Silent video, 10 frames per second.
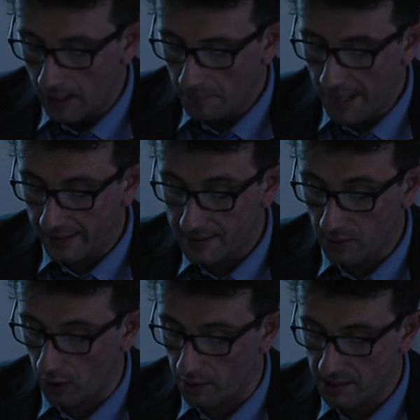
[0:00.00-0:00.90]
Many
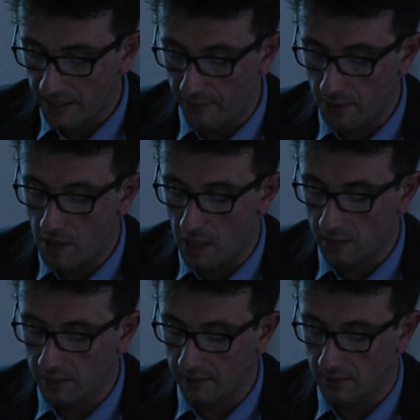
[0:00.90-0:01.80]
scholars have
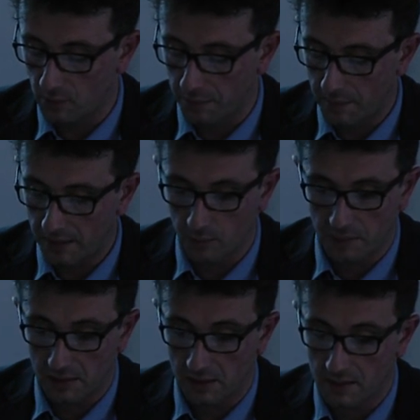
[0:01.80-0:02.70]
remarked that Supplementum
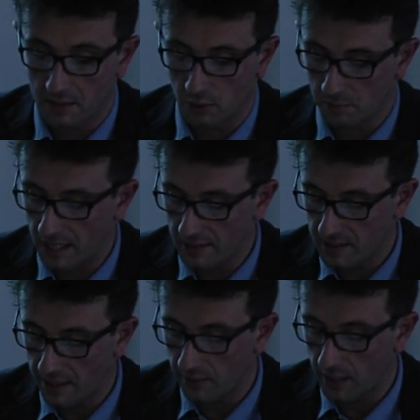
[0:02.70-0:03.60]
Hellenisticum
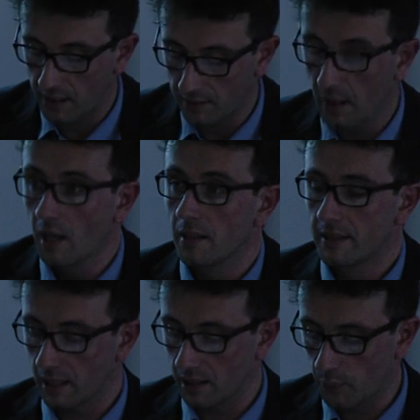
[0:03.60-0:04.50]
978,
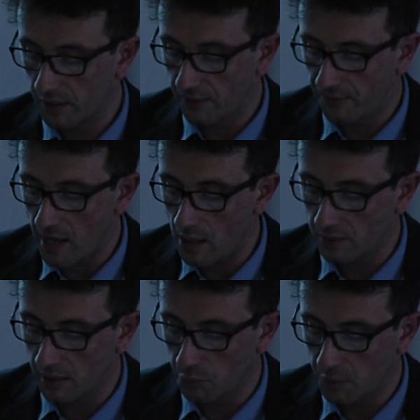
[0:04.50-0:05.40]
dealing with the
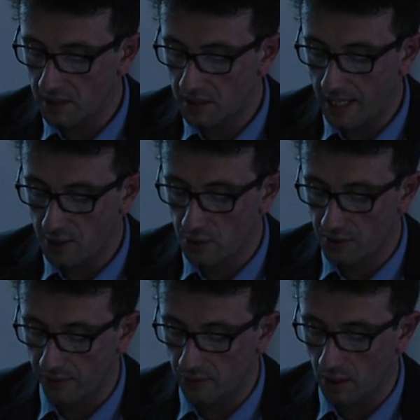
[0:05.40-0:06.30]
fountain with
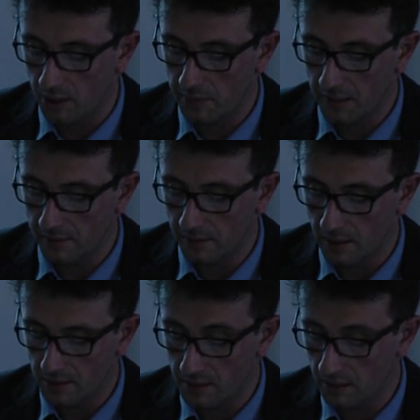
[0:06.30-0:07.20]
statues of Ptolemy and an
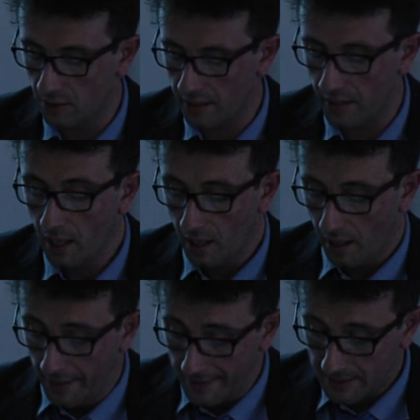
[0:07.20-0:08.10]
Arsinoe,
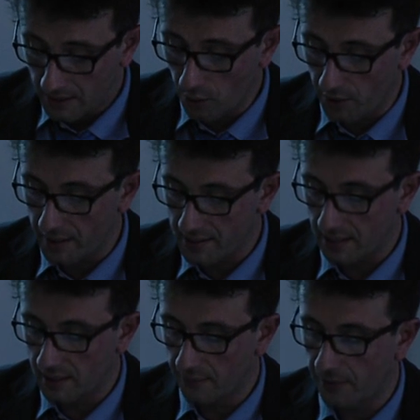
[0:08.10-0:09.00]
is
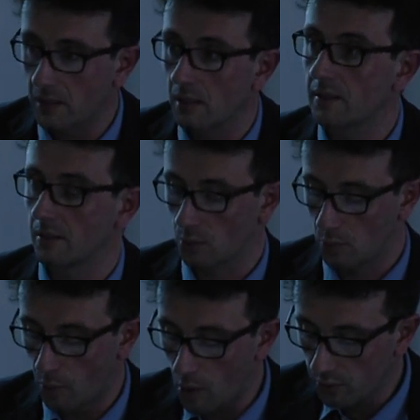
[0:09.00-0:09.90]
curiously difficult, and to
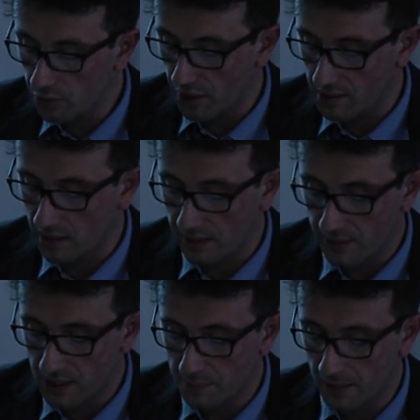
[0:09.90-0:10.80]
quote Jessica
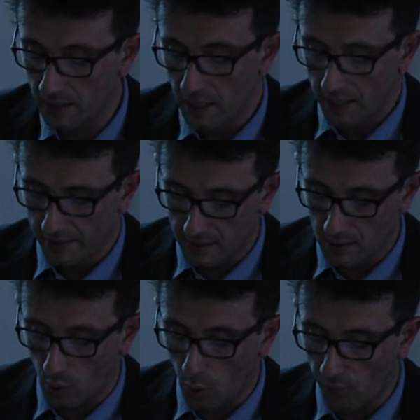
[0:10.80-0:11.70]
Wisman, it
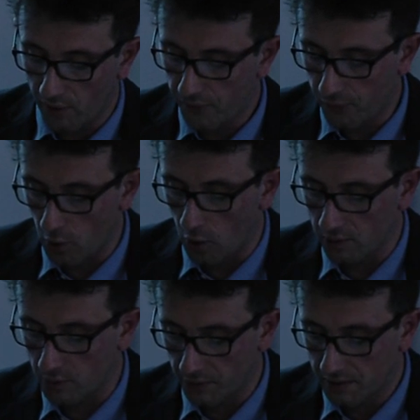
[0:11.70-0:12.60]
is
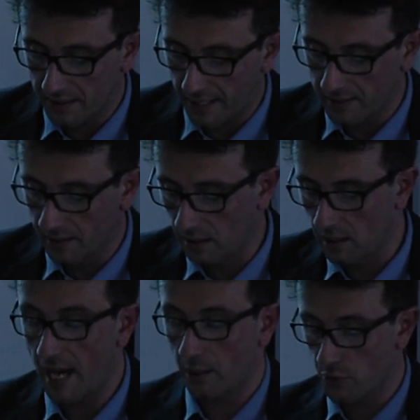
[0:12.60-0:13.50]
overfraught with technical
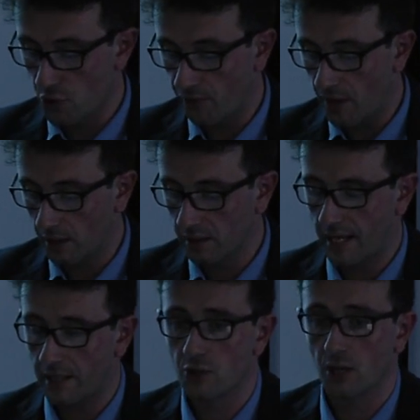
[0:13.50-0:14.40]
language of
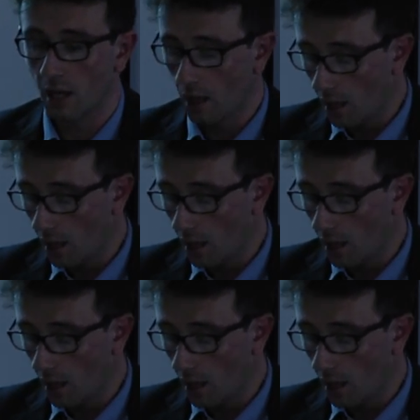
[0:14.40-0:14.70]
architecture.